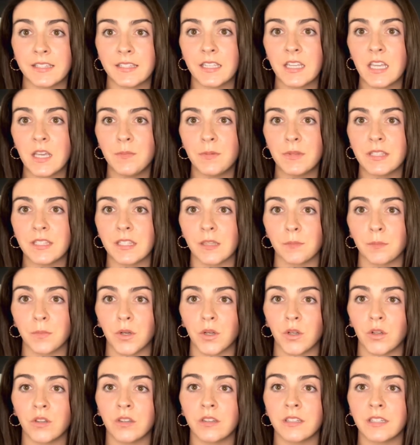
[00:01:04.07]
to keep it
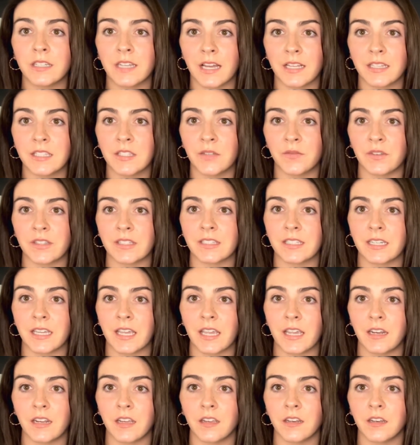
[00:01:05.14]
simple, not
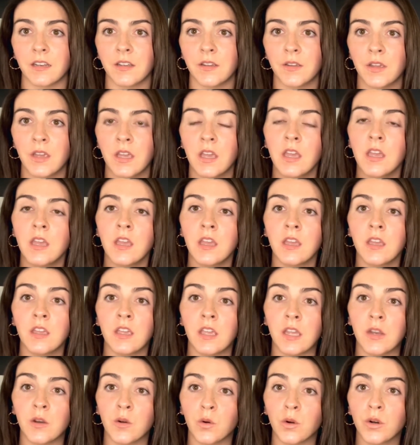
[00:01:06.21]
sophisticated.
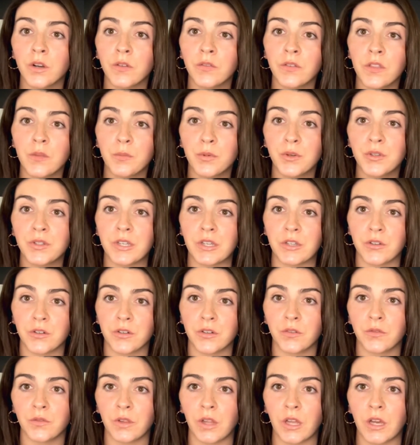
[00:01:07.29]
In order for the procedure
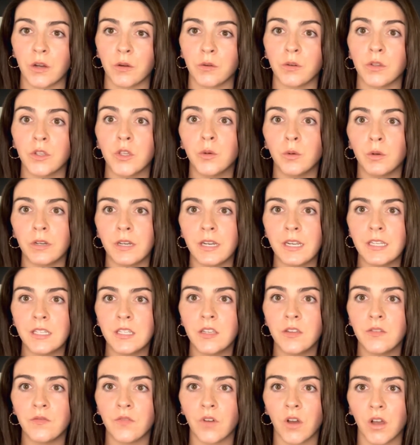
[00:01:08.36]
to flow, you will need
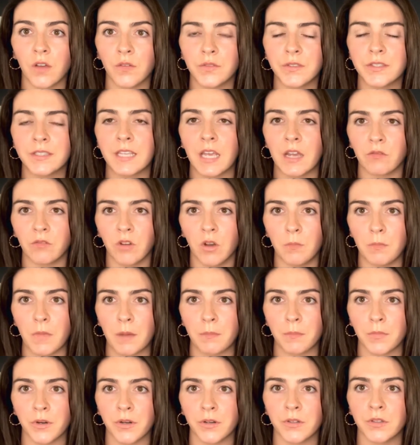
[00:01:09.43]
to involve several
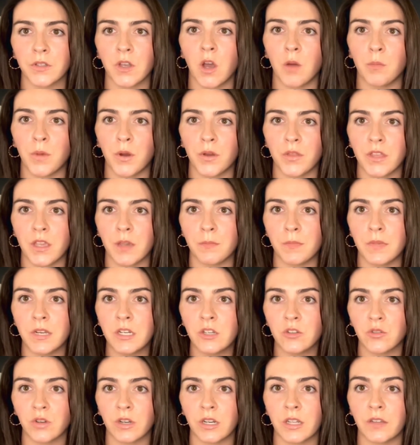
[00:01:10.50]
members on both the
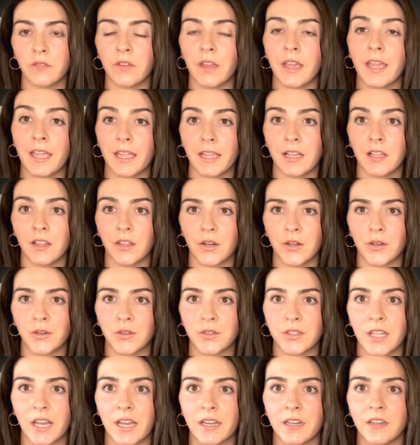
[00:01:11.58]
administrative and clinical
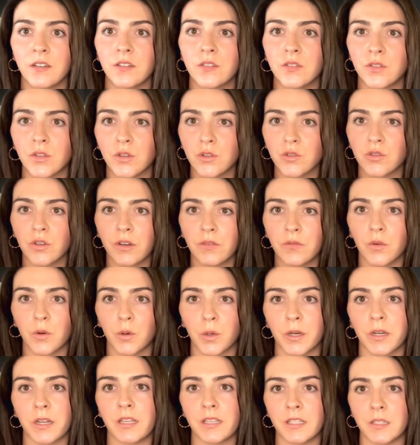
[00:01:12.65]
side, so
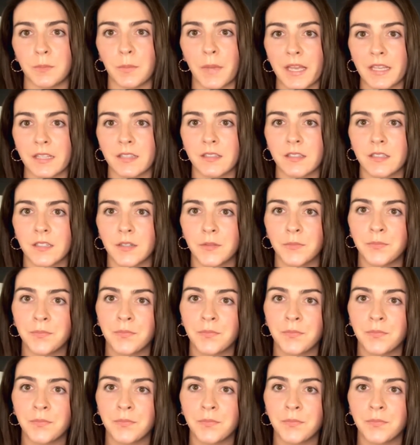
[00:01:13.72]
straightforward is best.